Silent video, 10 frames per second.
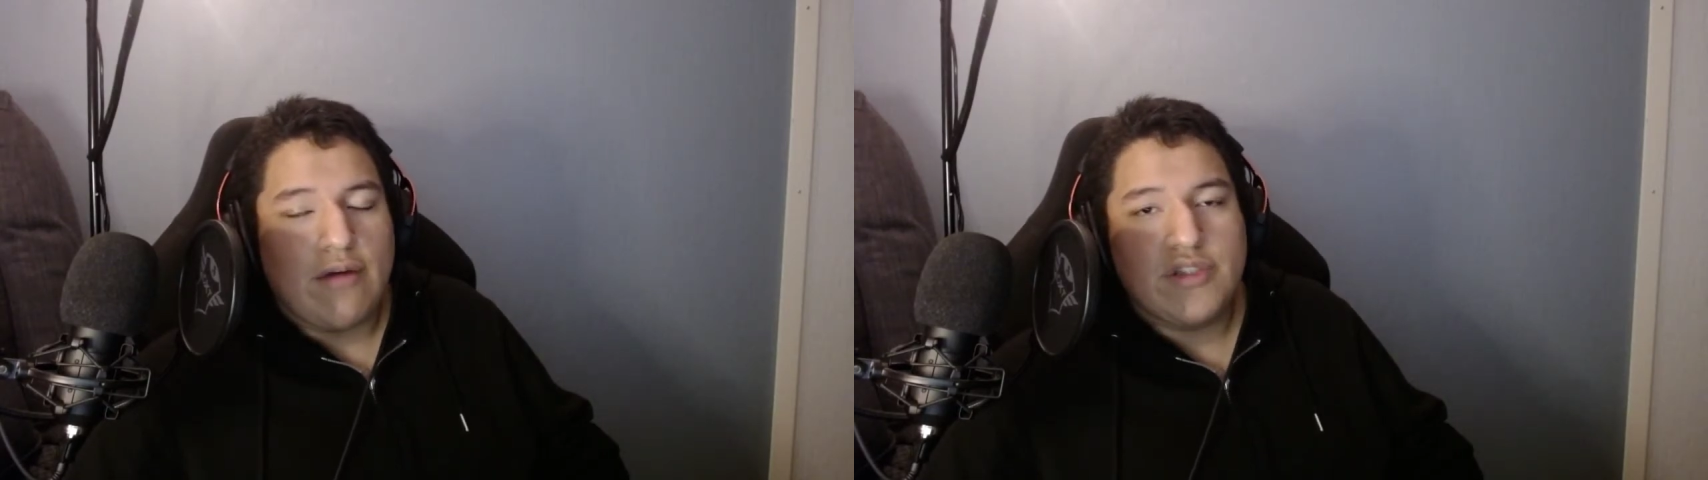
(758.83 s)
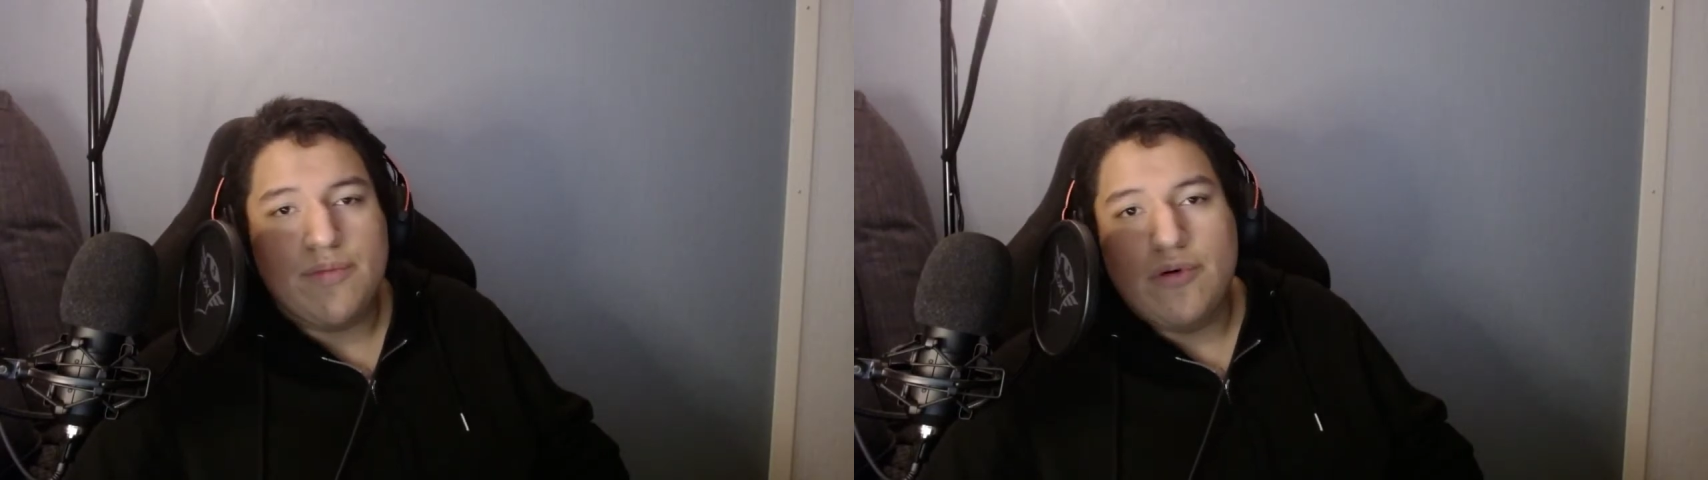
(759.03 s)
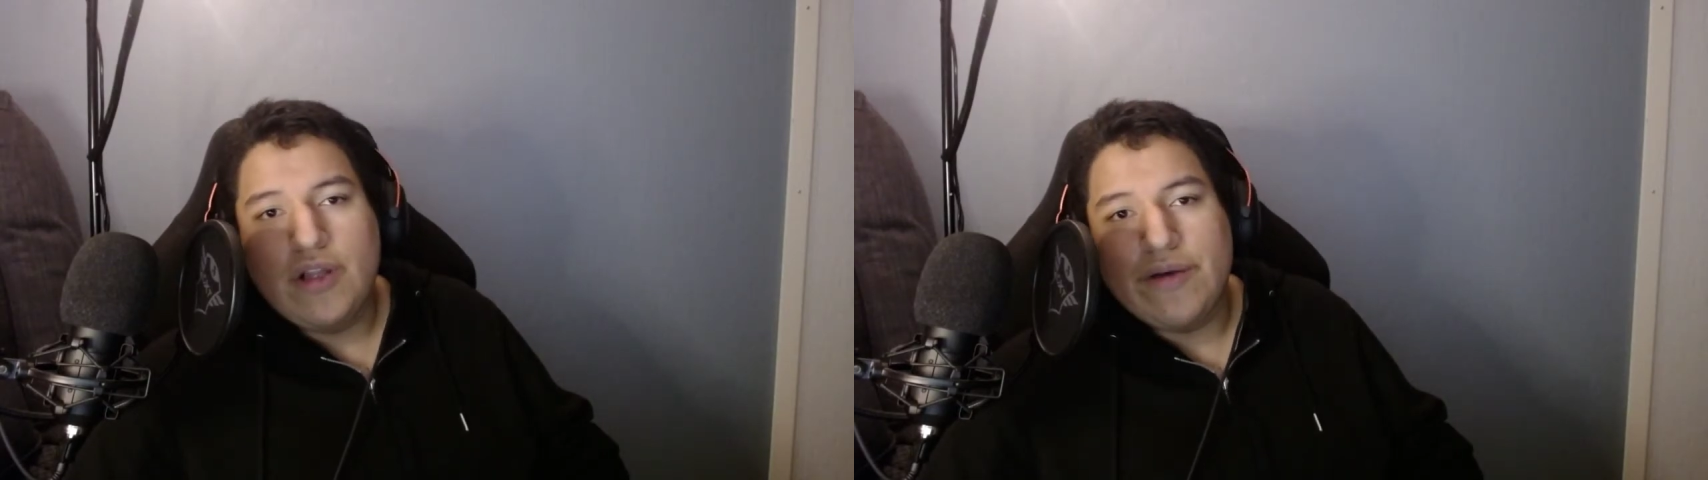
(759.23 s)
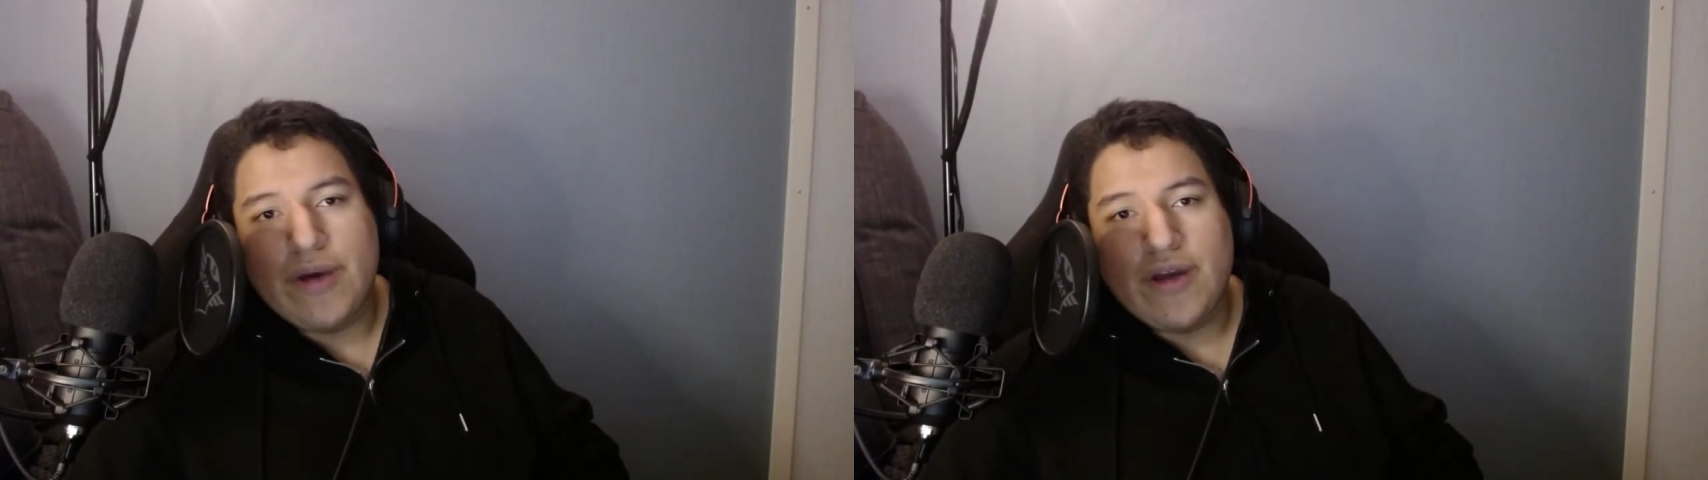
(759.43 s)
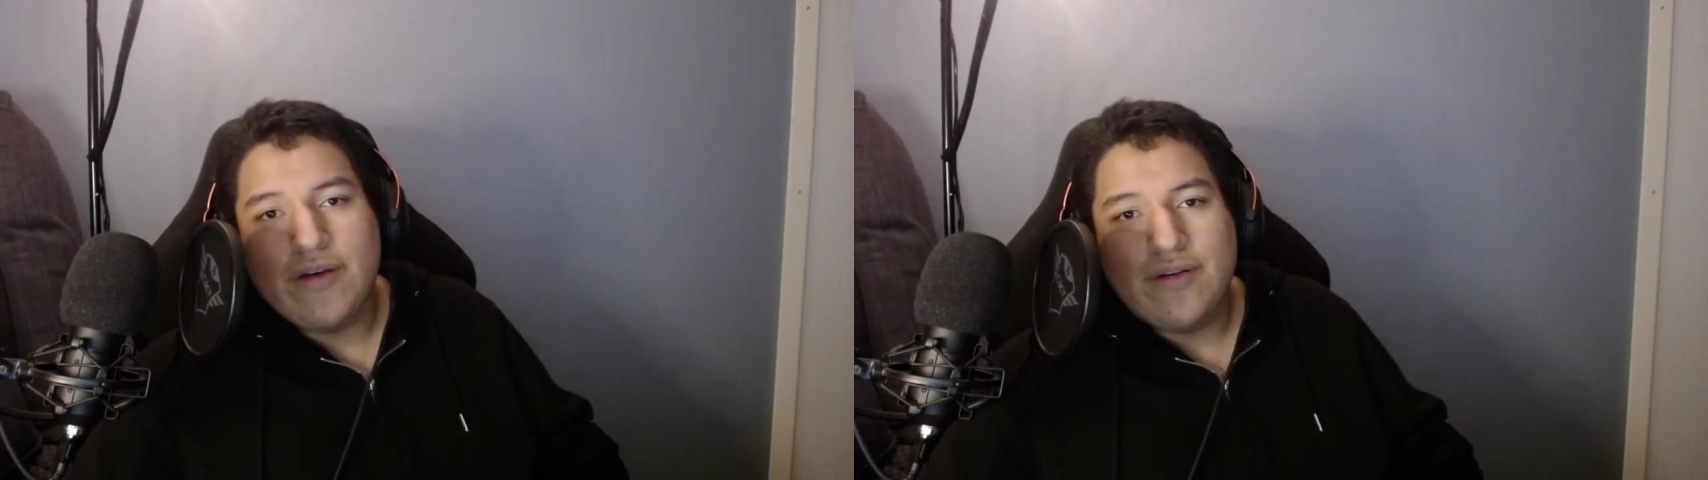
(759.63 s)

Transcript: was a bully, mate.